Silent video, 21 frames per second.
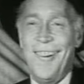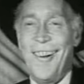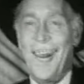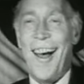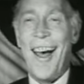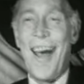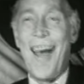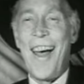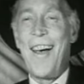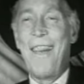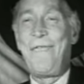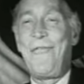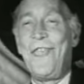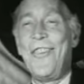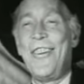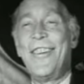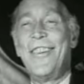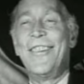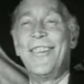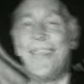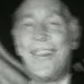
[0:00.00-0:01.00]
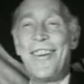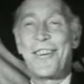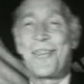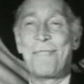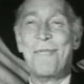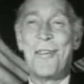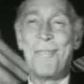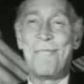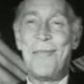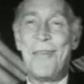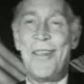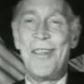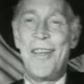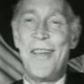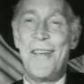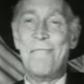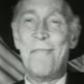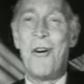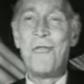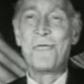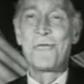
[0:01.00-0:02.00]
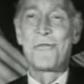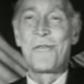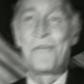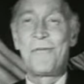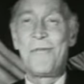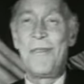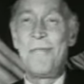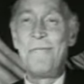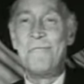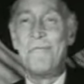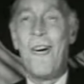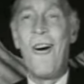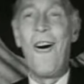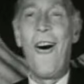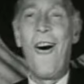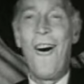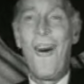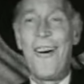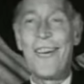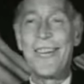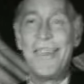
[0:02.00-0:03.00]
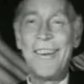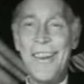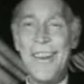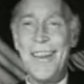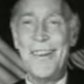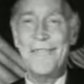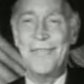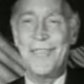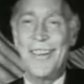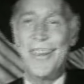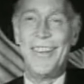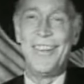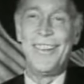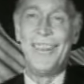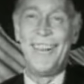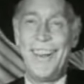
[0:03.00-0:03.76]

I feel this will be a most rewarding evening.